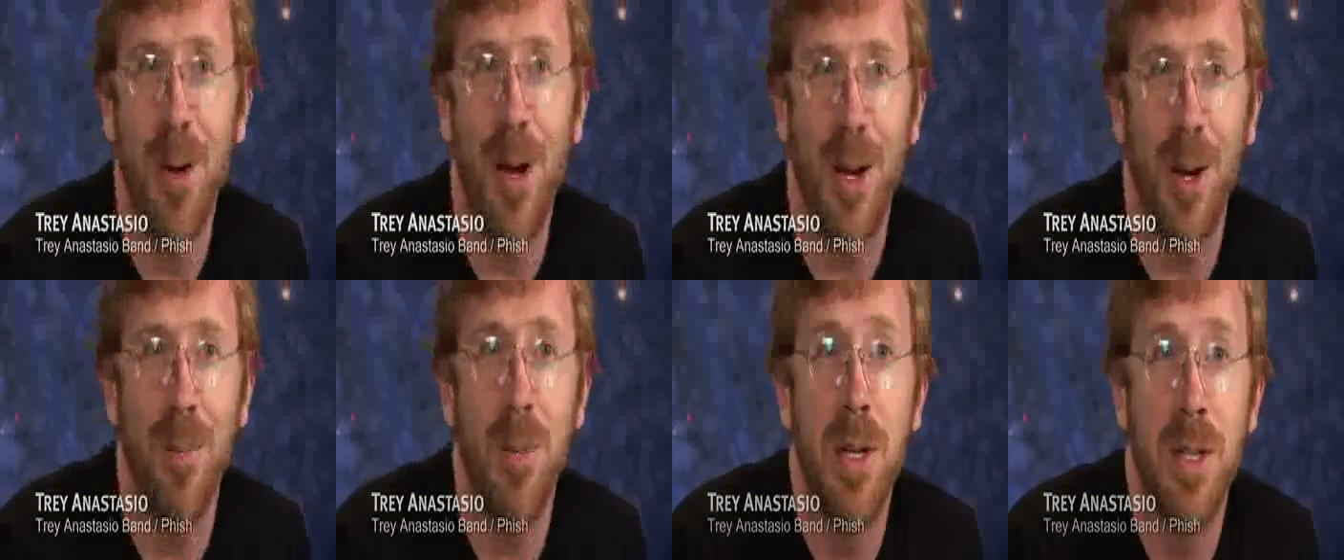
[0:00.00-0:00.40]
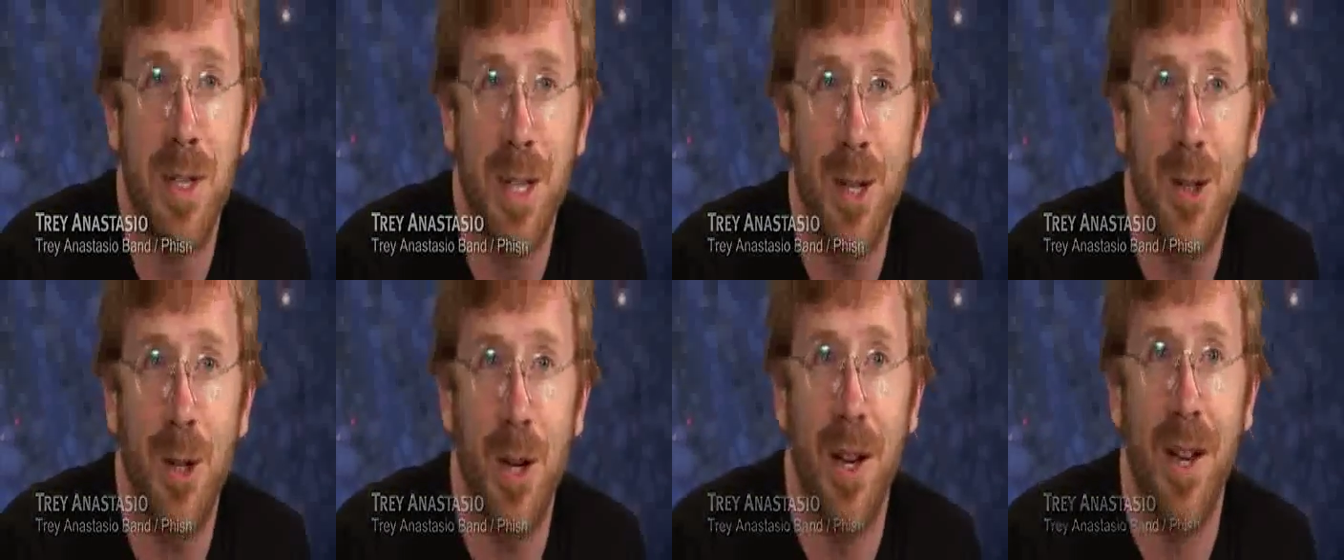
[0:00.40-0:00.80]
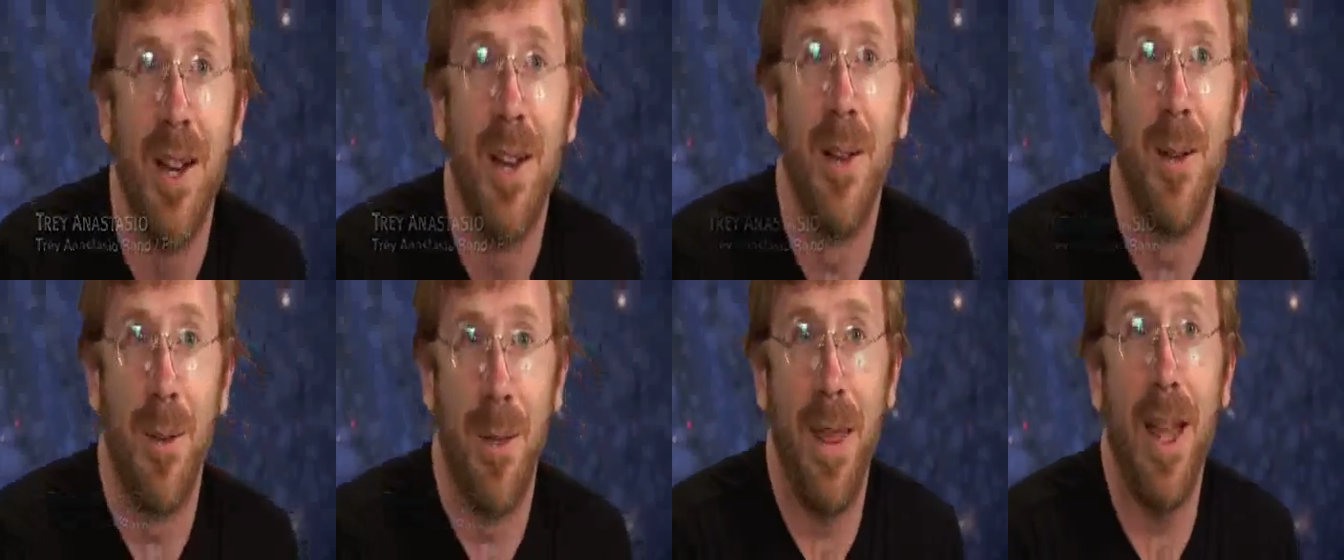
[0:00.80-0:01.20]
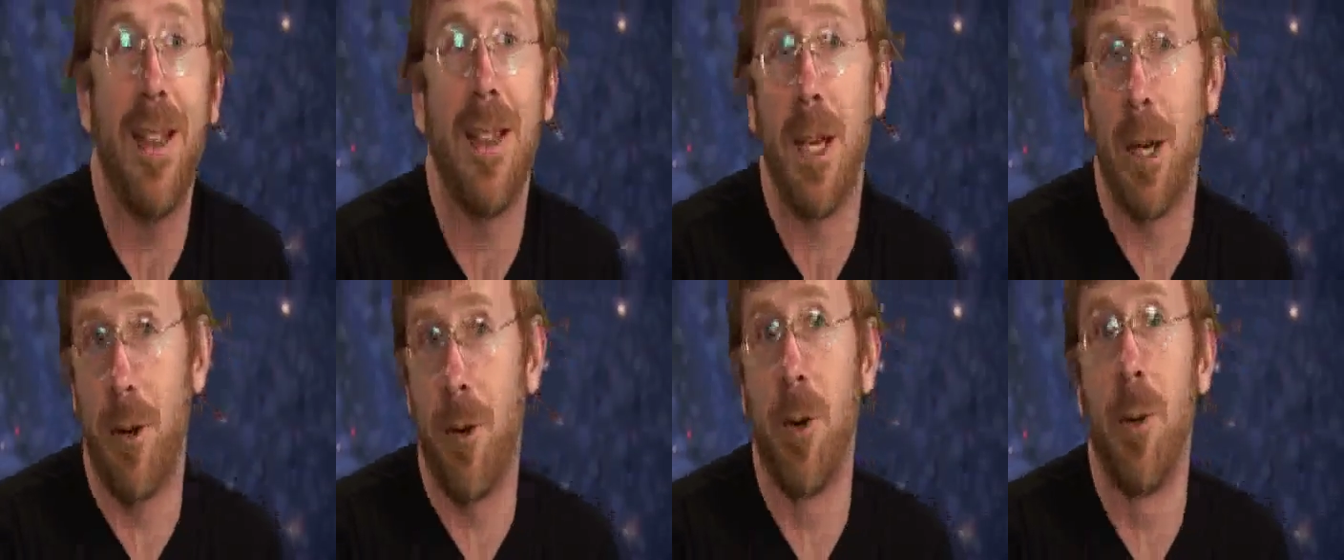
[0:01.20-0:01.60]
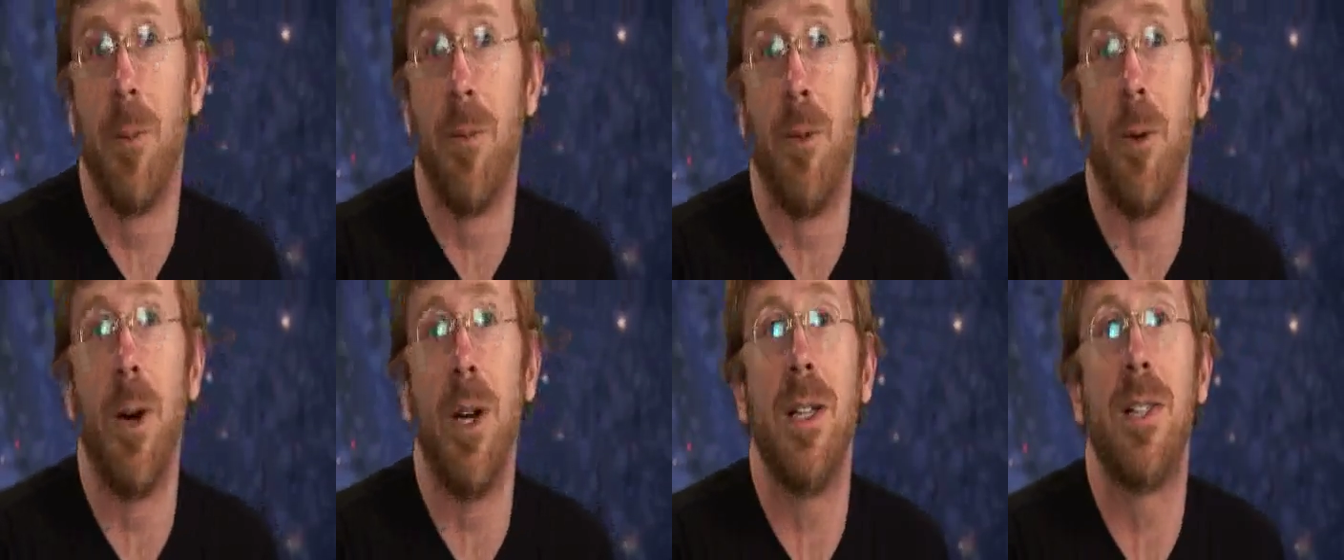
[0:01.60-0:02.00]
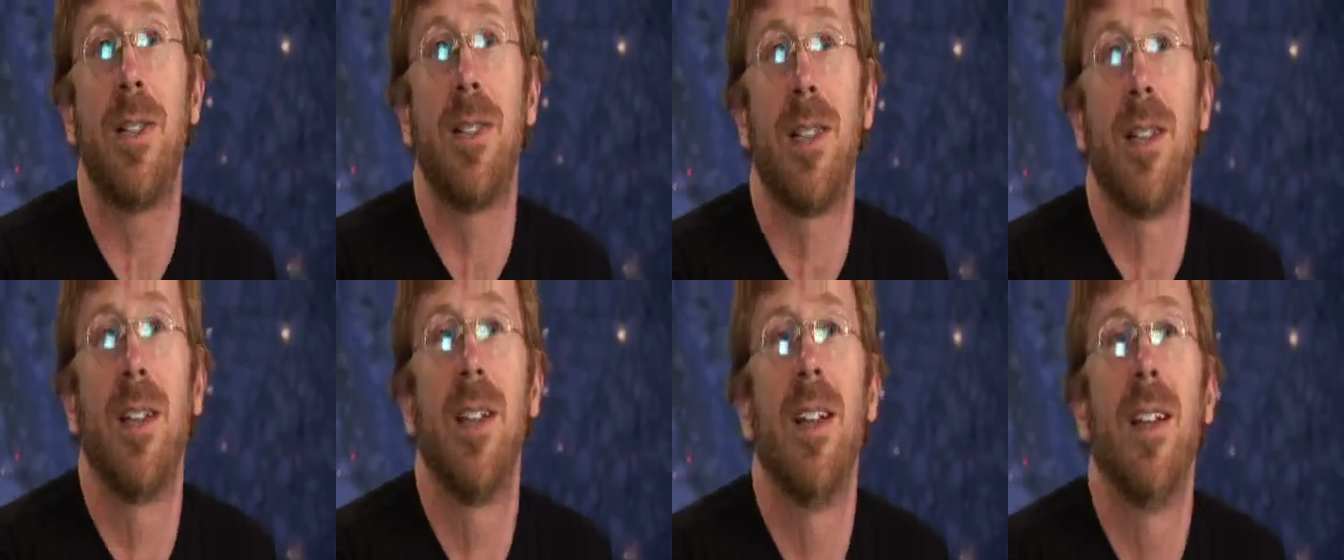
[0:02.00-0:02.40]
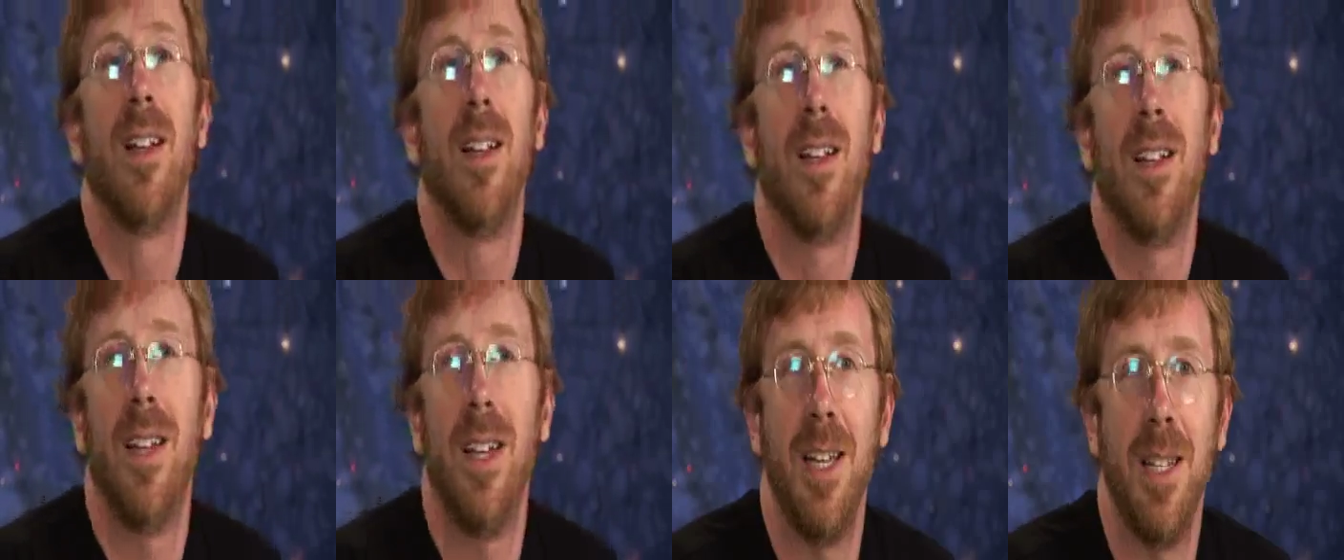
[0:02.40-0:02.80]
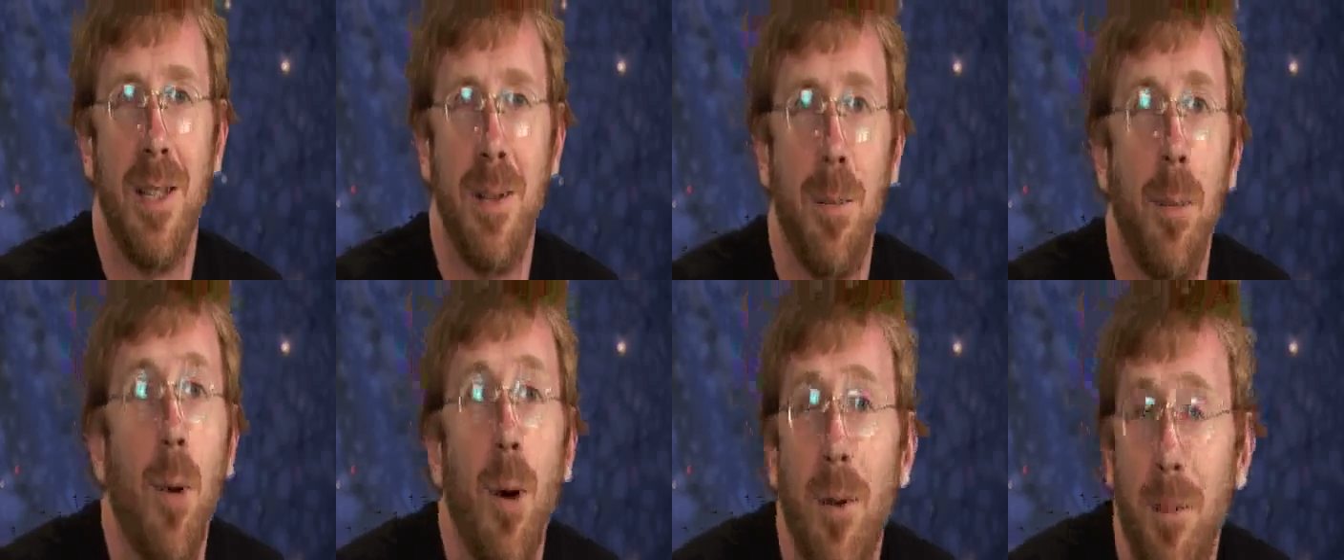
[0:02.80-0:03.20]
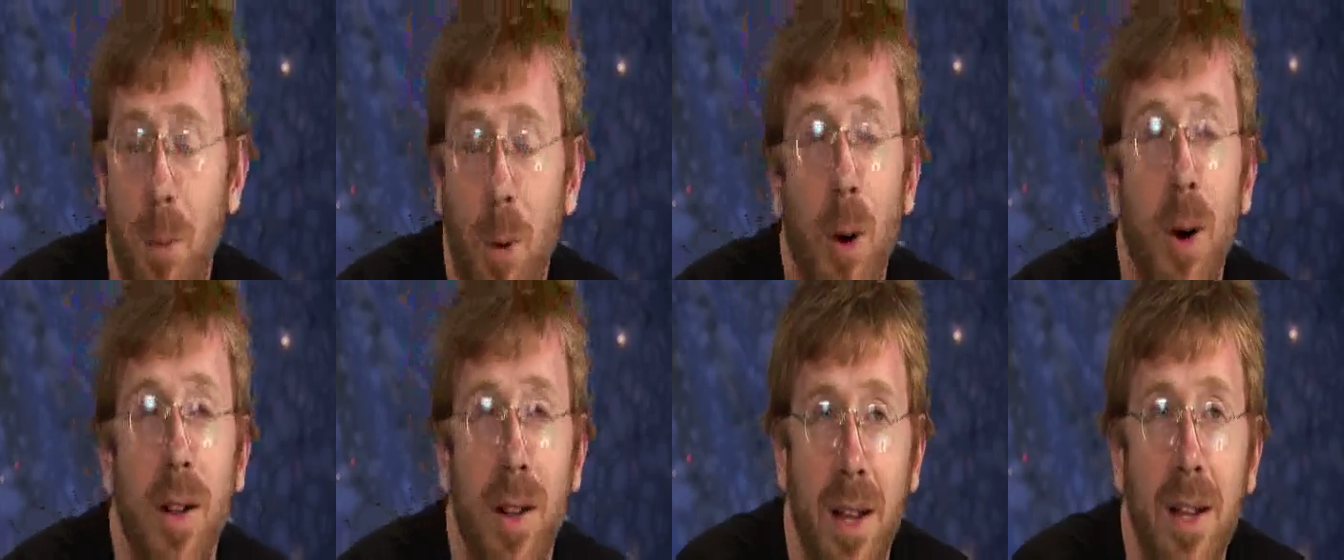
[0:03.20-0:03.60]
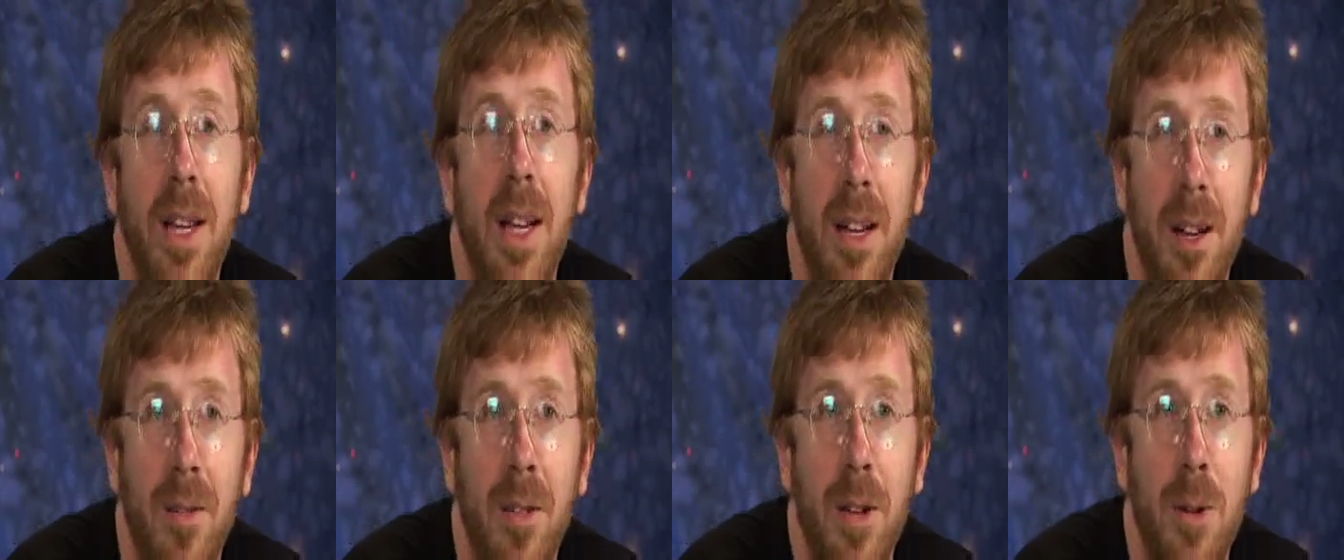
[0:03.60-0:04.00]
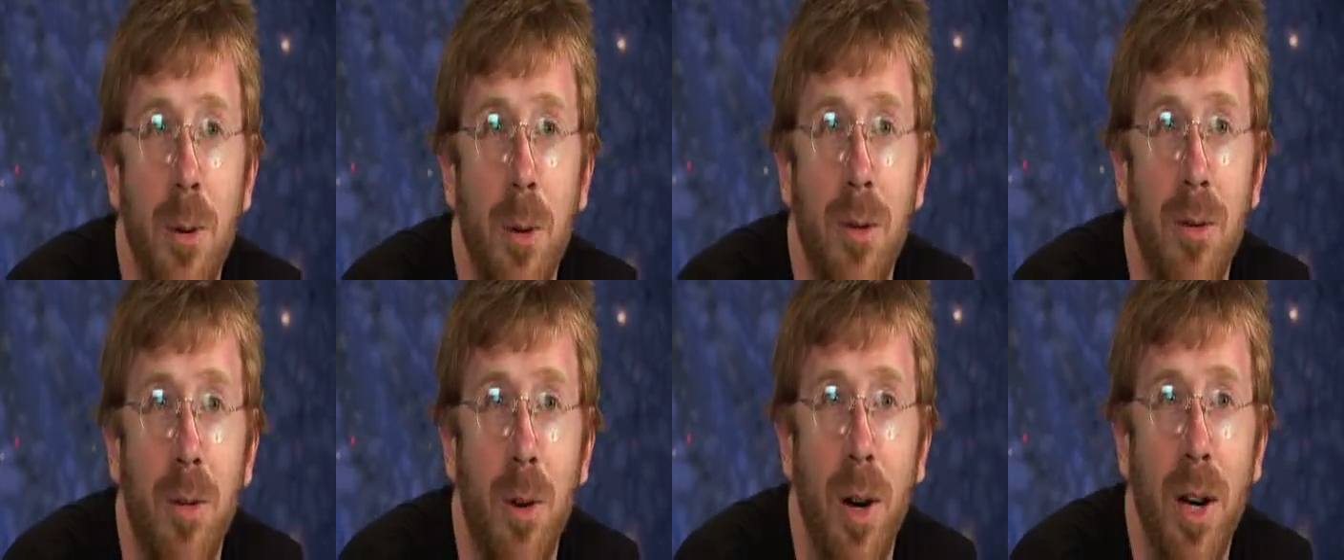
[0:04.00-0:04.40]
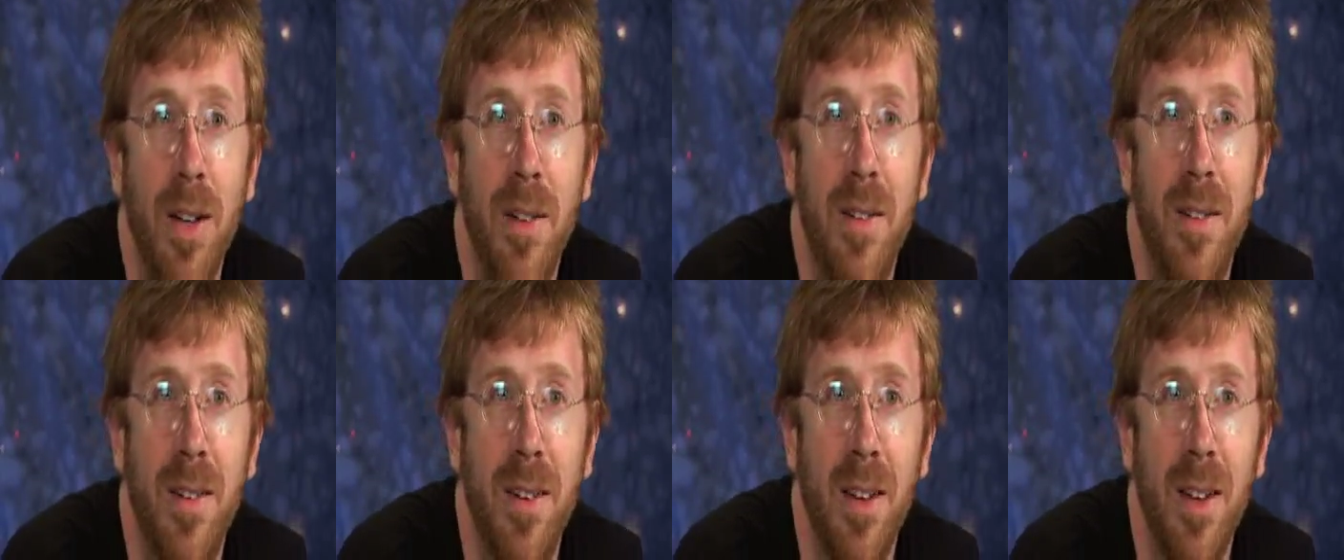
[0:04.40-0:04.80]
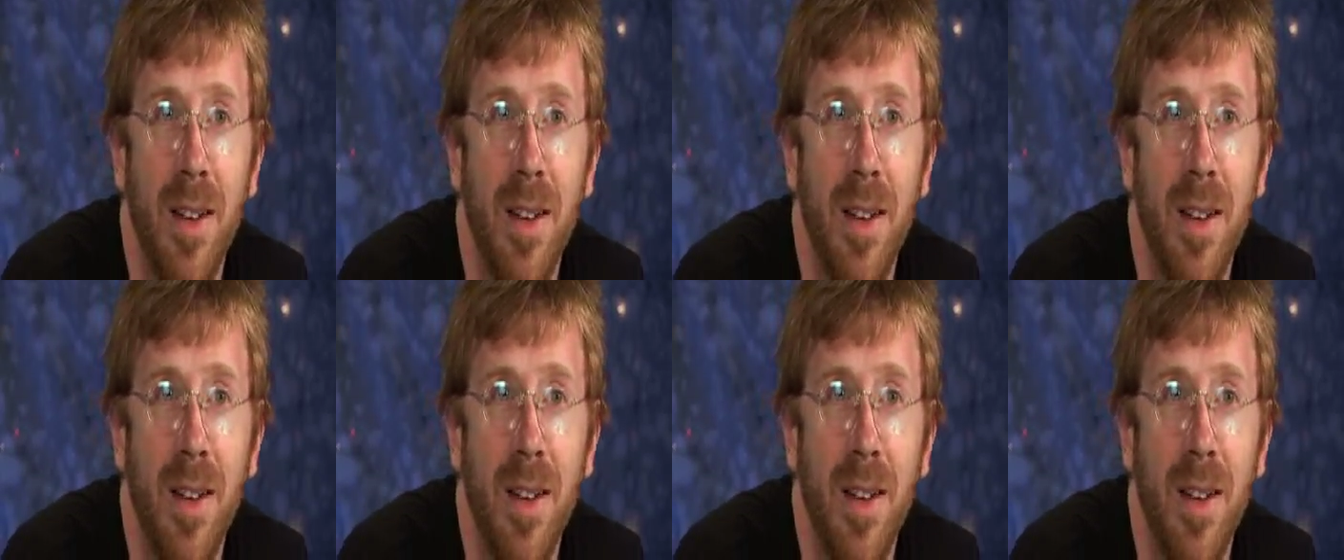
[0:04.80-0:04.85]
through being a musician that the group voice is more important than the individual voice.